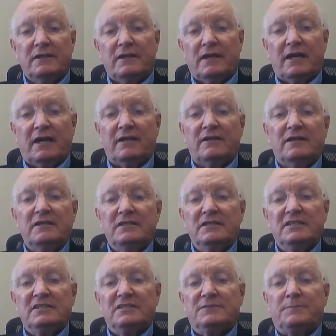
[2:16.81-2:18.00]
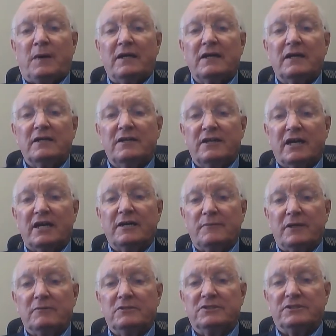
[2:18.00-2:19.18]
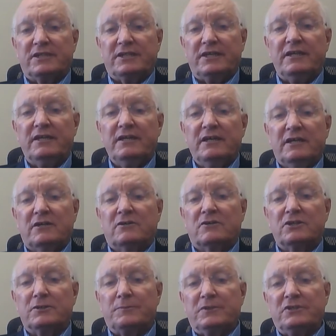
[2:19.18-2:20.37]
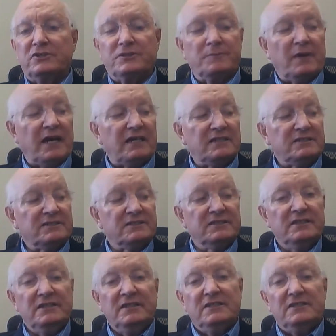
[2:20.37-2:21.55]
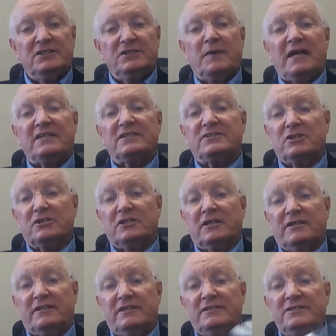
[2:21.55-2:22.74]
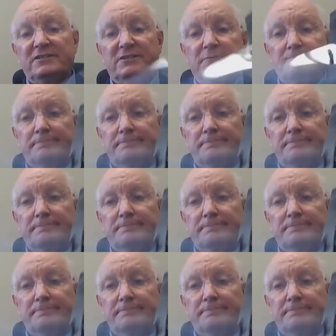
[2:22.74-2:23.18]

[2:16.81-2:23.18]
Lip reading: and spun on a dime, I would say, in order to produce masks. These masks look like this.